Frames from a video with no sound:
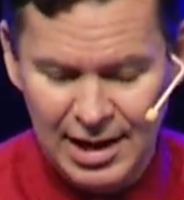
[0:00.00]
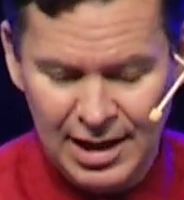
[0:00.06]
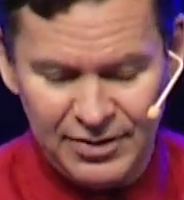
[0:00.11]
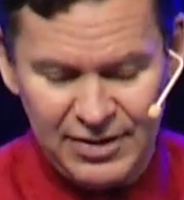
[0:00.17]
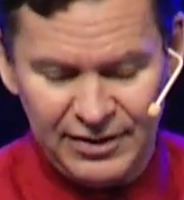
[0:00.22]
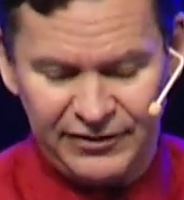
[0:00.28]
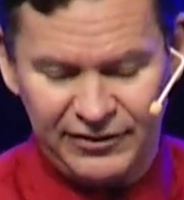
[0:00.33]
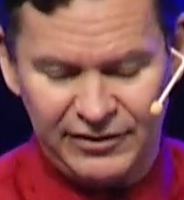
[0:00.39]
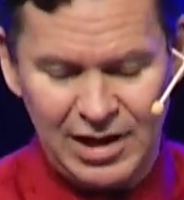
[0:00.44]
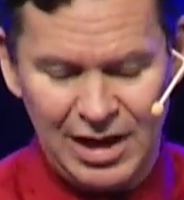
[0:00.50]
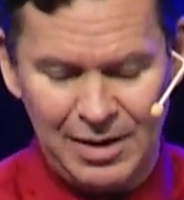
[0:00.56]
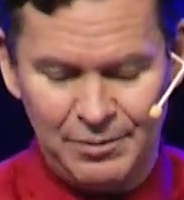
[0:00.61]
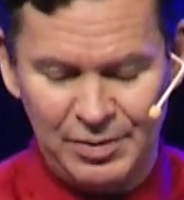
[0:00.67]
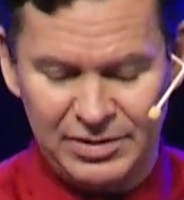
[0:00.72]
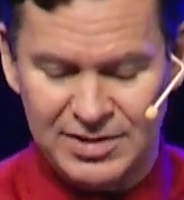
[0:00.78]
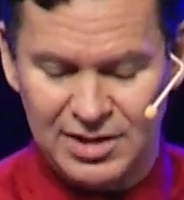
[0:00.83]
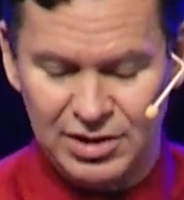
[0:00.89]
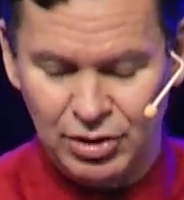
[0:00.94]
This
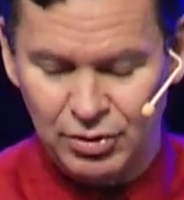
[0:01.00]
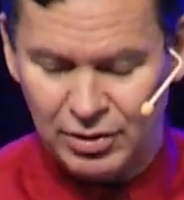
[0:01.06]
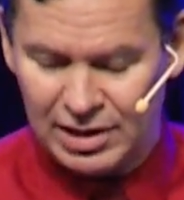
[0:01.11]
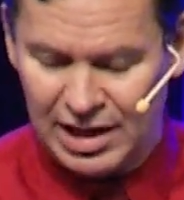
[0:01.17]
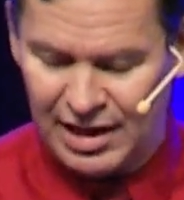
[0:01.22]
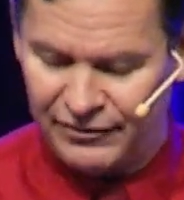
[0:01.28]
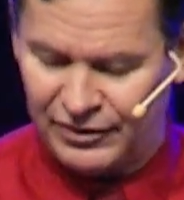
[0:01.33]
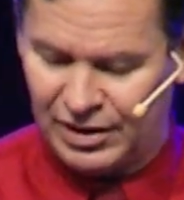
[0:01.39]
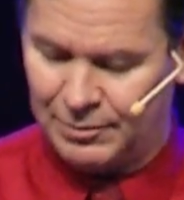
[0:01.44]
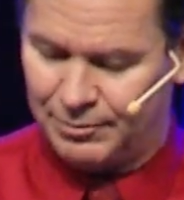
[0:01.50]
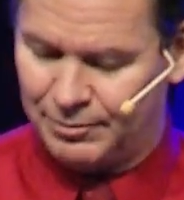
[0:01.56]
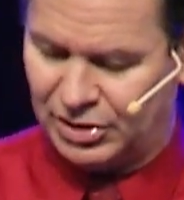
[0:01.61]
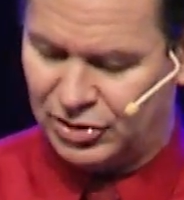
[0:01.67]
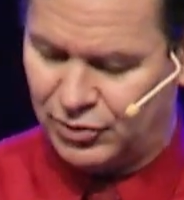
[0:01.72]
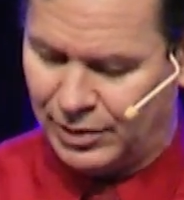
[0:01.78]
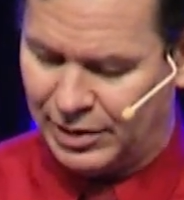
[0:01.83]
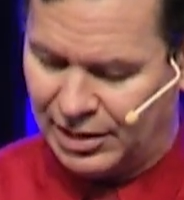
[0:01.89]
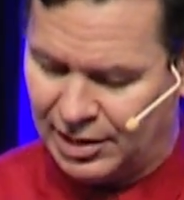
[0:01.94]
cup is the new covenant
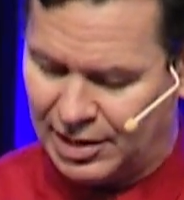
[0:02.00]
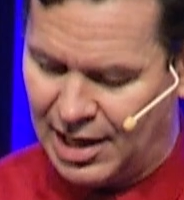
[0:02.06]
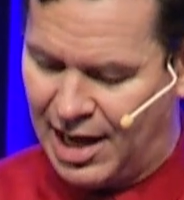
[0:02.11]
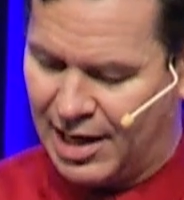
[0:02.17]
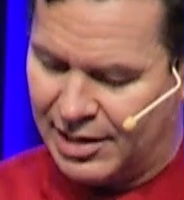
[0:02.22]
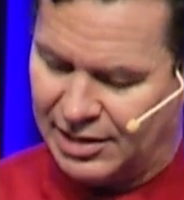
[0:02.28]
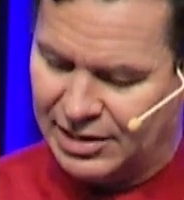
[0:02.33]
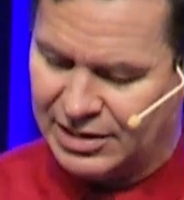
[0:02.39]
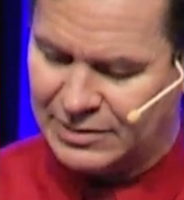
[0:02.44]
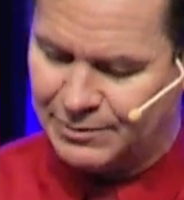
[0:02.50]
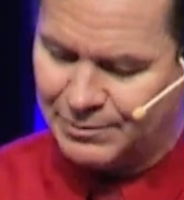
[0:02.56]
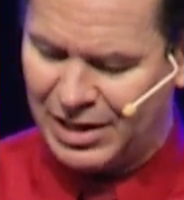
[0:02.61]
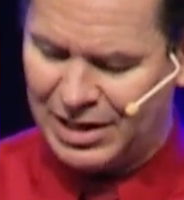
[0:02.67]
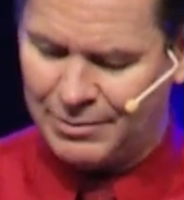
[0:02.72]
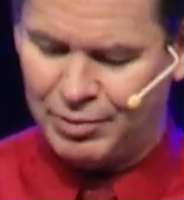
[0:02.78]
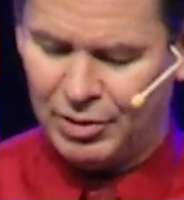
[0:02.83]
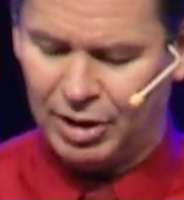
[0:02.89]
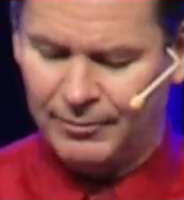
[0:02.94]
between God and his
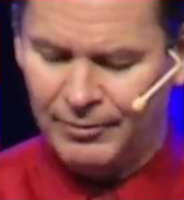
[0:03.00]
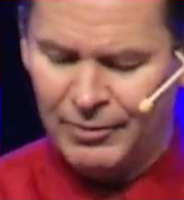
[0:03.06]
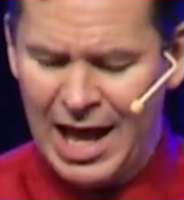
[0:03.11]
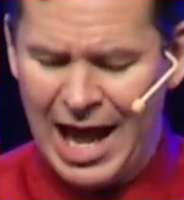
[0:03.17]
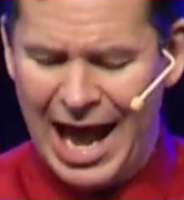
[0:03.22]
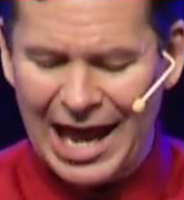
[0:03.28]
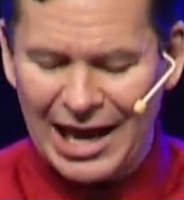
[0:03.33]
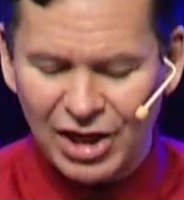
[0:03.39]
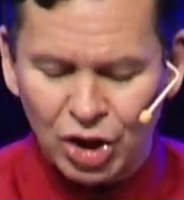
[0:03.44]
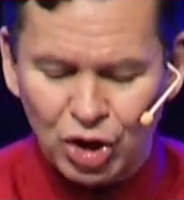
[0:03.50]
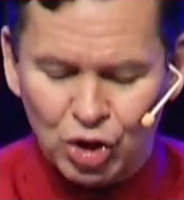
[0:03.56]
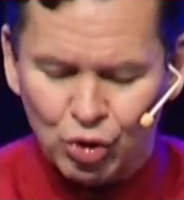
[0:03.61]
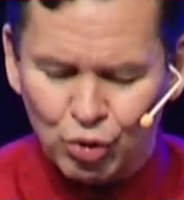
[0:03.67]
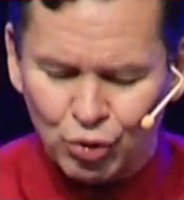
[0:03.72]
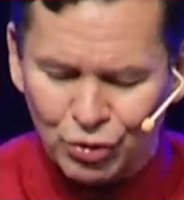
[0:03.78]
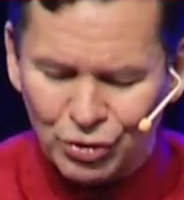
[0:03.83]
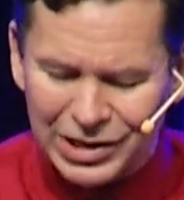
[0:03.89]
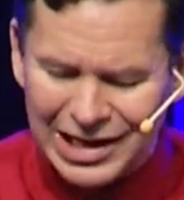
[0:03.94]
people, an
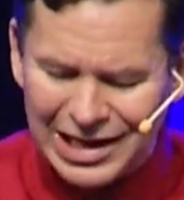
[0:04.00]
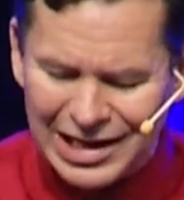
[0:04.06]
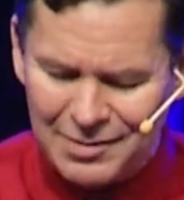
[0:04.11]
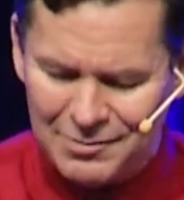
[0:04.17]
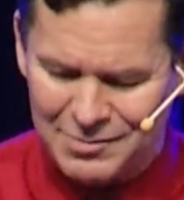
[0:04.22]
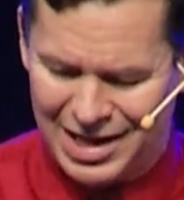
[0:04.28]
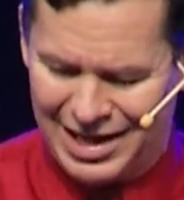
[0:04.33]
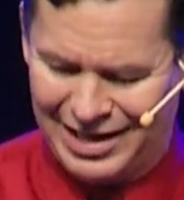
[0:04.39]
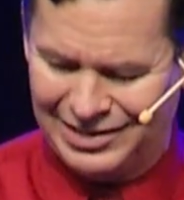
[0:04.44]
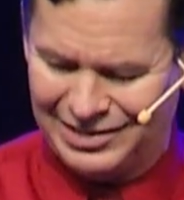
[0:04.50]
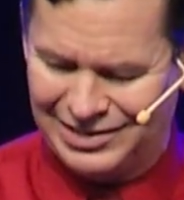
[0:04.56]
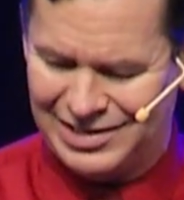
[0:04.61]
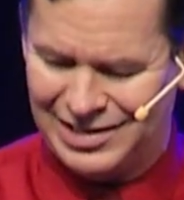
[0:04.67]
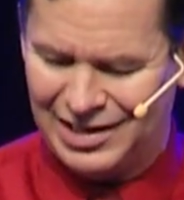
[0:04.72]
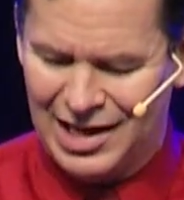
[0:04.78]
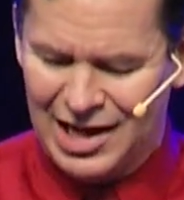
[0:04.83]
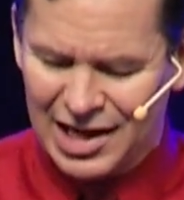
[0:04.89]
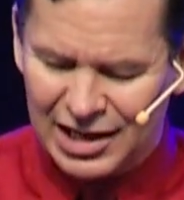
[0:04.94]

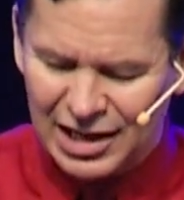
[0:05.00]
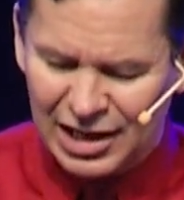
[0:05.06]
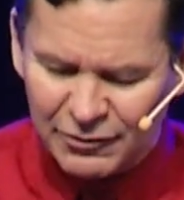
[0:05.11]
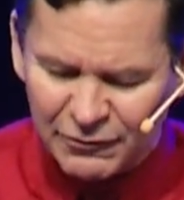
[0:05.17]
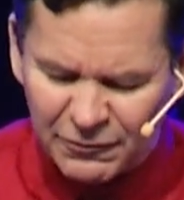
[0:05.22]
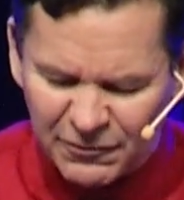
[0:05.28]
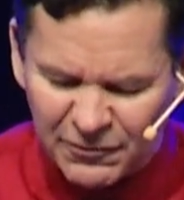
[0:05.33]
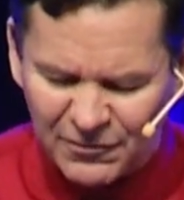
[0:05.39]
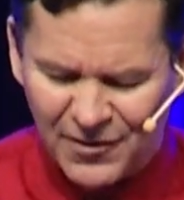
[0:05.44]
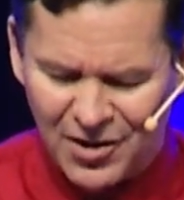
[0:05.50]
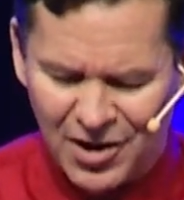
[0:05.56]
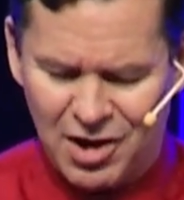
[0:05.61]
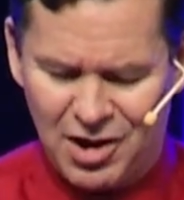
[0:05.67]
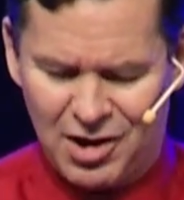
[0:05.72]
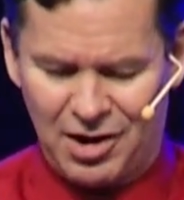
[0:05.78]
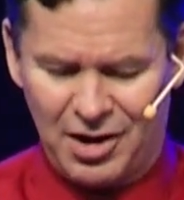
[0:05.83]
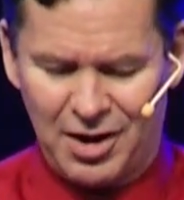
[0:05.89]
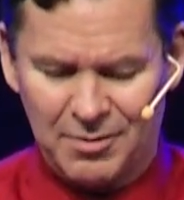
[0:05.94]
agreement
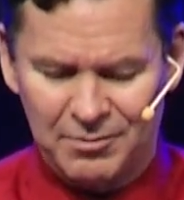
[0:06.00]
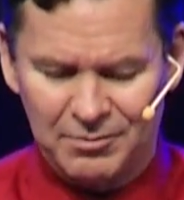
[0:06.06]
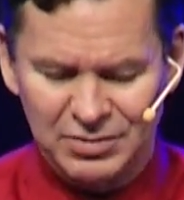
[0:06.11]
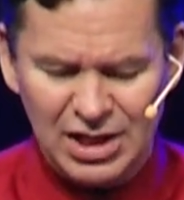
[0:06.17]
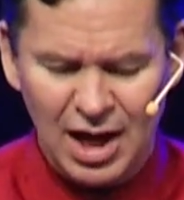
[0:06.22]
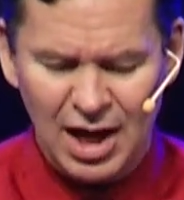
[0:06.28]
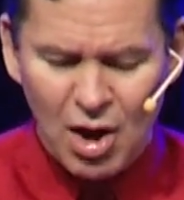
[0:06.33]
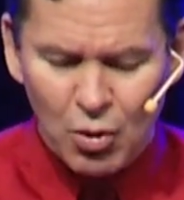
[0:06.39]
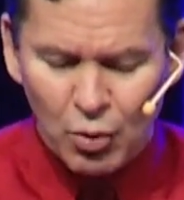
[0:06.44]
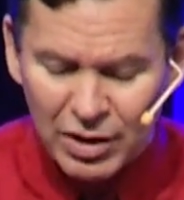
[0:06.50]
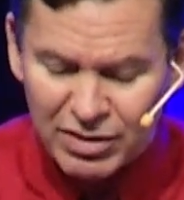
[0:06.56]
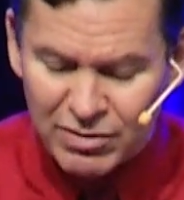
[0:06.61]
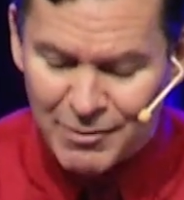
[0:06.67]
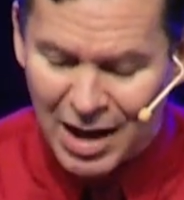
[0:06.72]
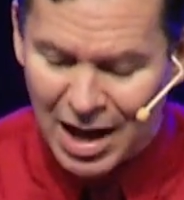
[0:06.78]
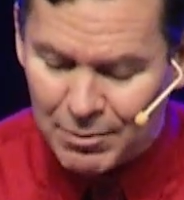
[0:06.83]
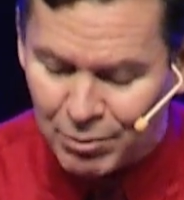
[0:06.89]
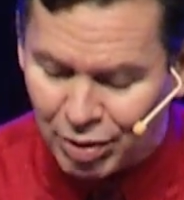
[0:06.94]
confirmed with
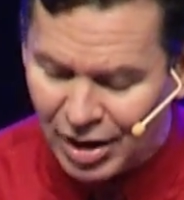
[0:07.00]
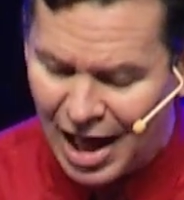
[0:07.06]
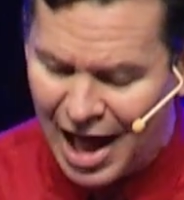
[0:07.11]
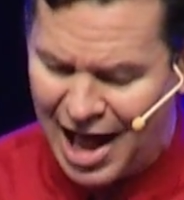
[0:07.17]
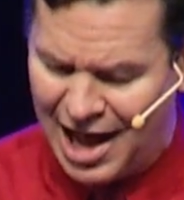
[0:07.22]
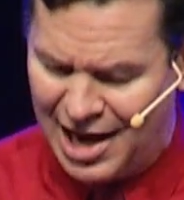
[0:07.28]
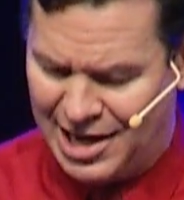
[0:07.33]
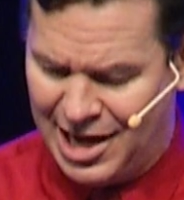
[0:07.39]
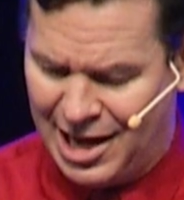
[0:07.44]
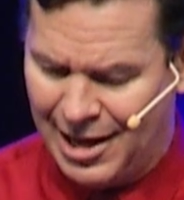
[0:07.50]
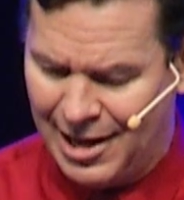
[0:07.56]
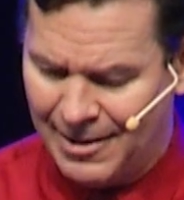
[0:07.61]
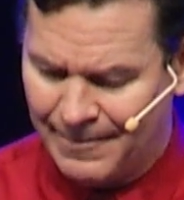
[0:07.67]
my blood,